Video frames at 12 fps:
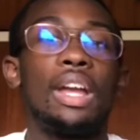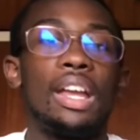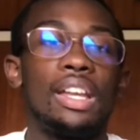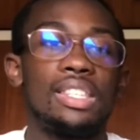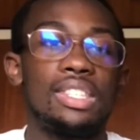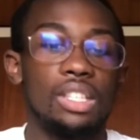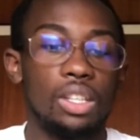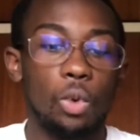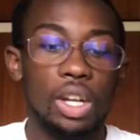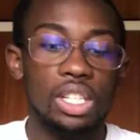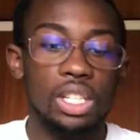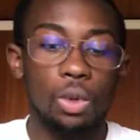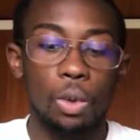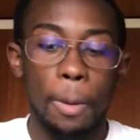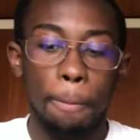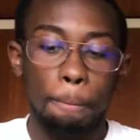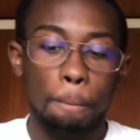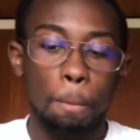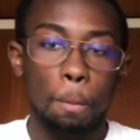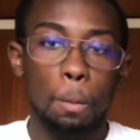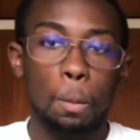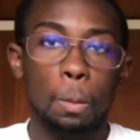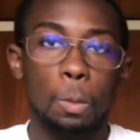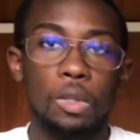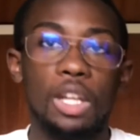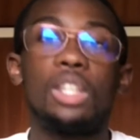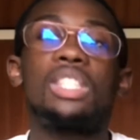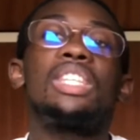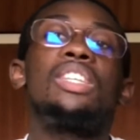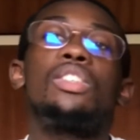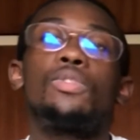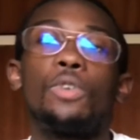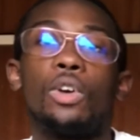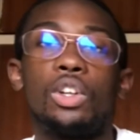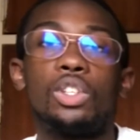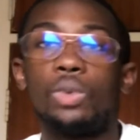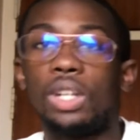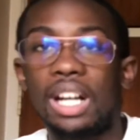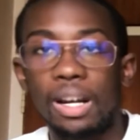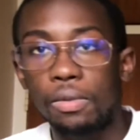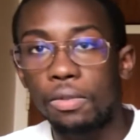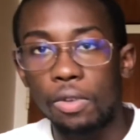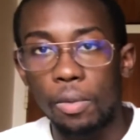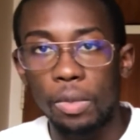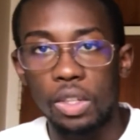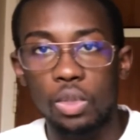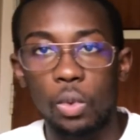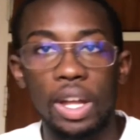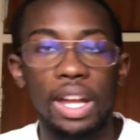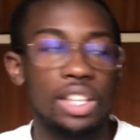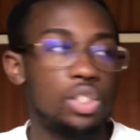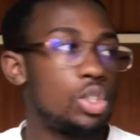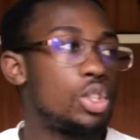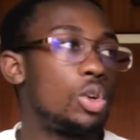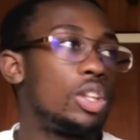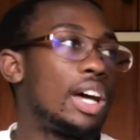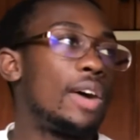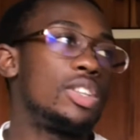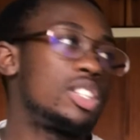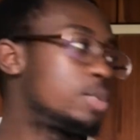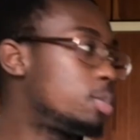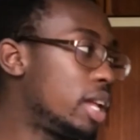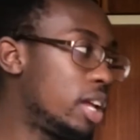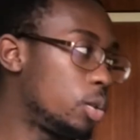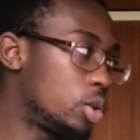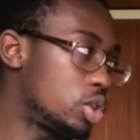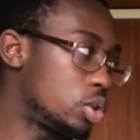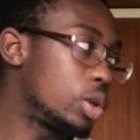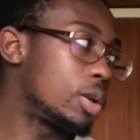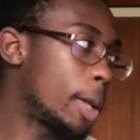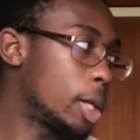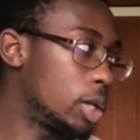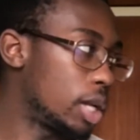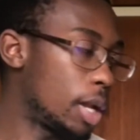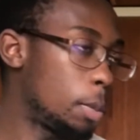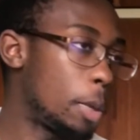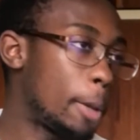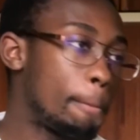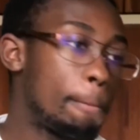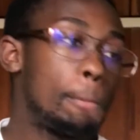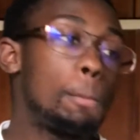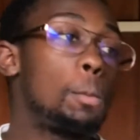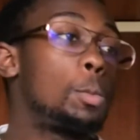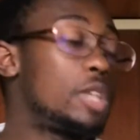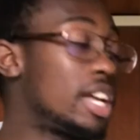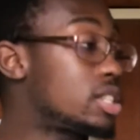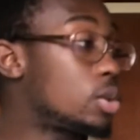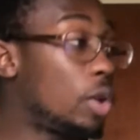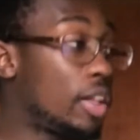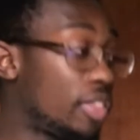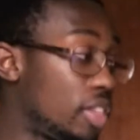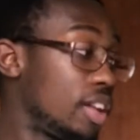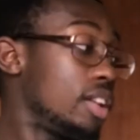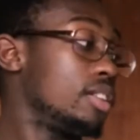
see where it's easier for her to recover from this. Whereas you told her I was just playing with you. You get me? That's one thing.